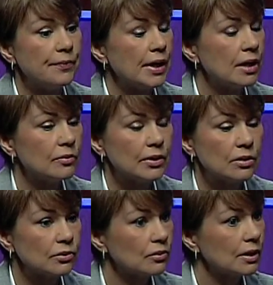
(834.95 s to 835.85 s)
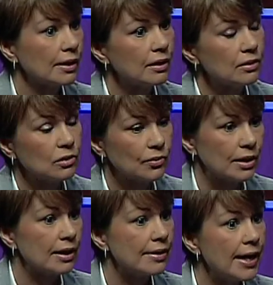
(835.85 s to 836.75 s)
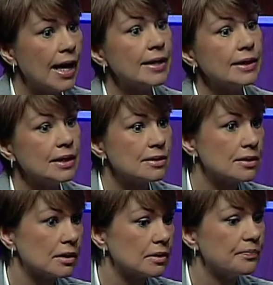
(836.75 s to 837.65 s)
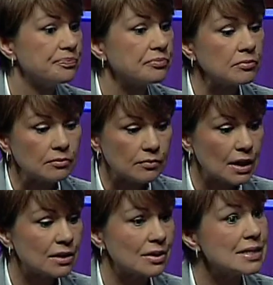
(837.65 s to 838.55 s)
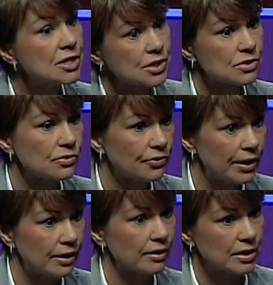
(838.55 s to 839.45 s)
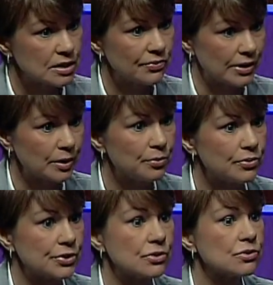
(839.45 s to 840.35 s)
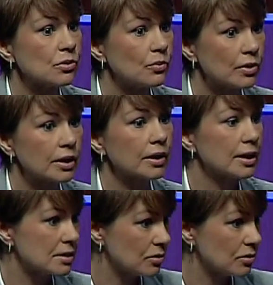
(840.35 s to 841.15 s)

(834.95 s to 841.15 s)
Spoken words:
and we're not only looking at that, is transitions of care. It's very important. So work, as